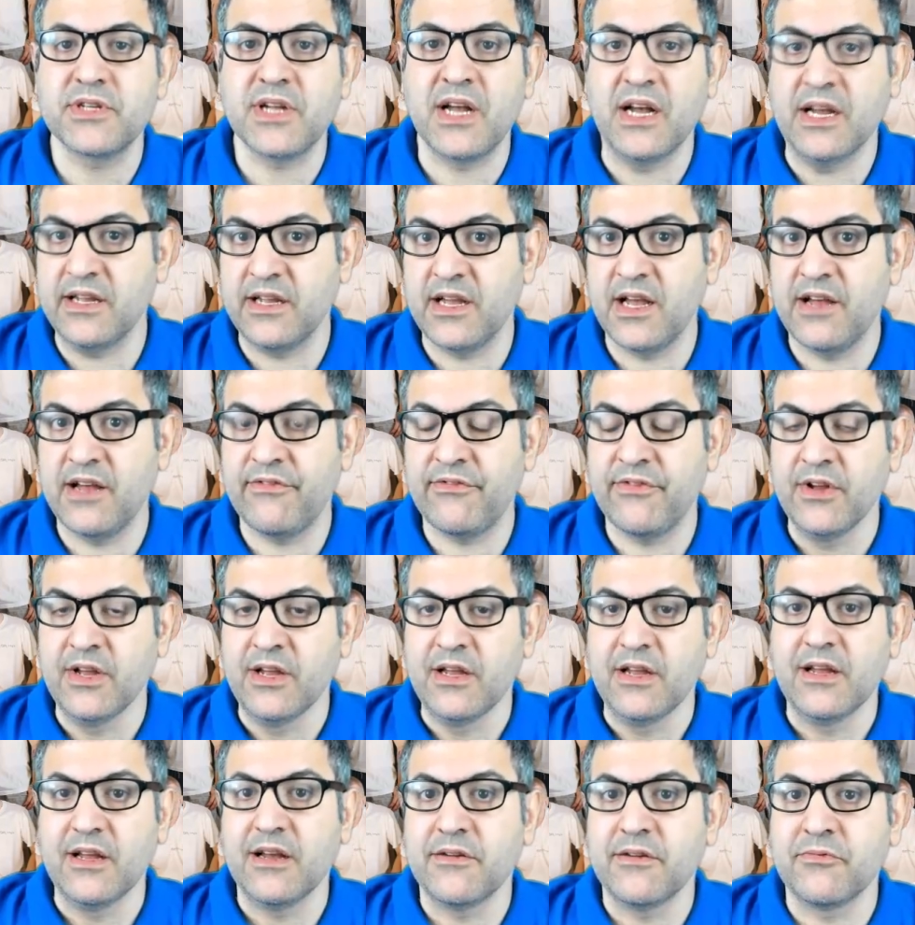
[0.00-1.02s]
I have
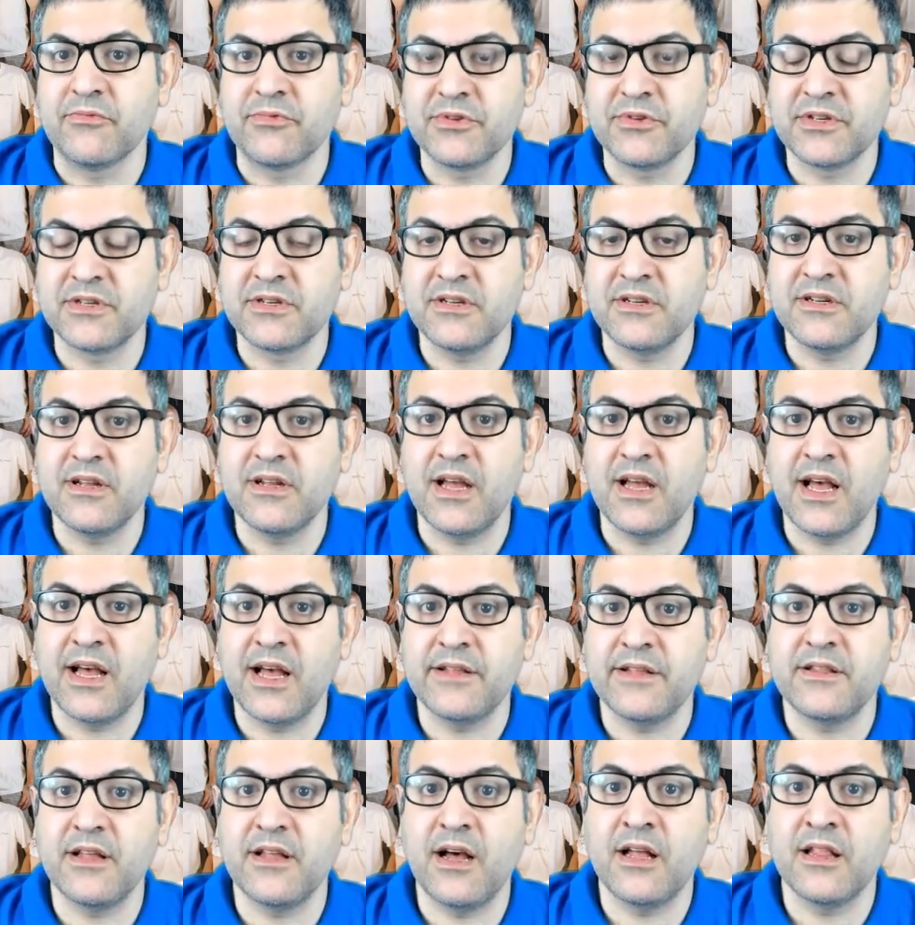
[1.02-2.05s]
really
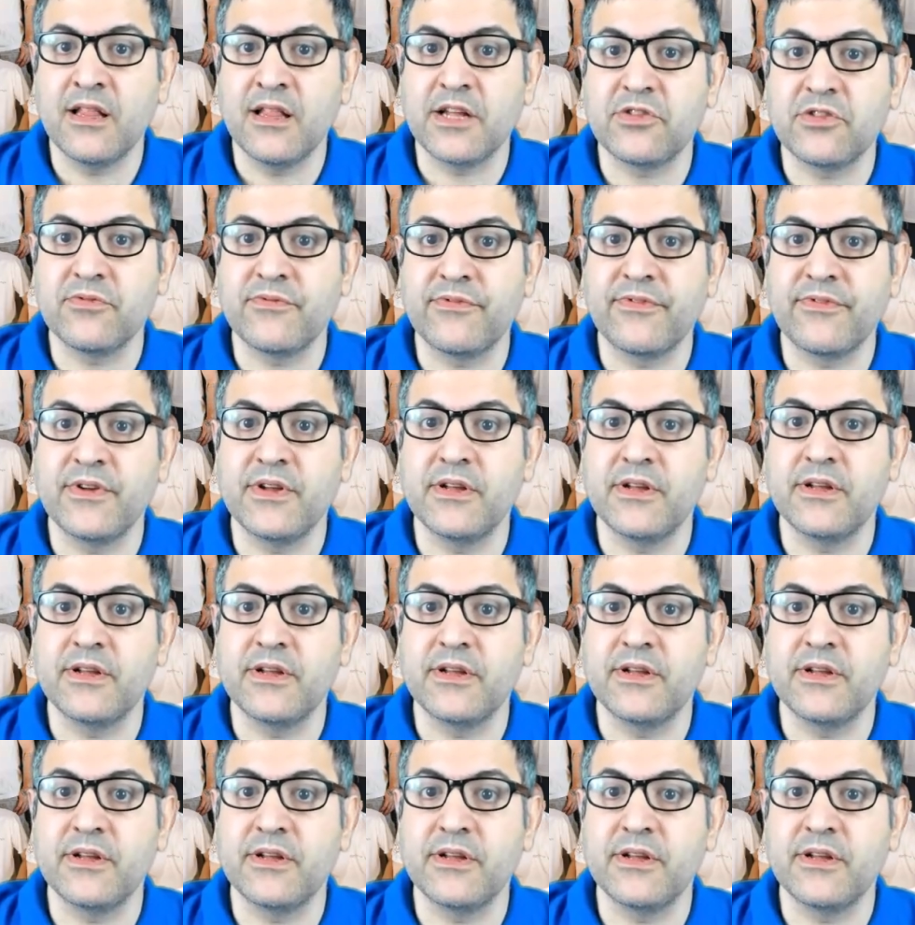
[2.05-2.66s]
had a lot of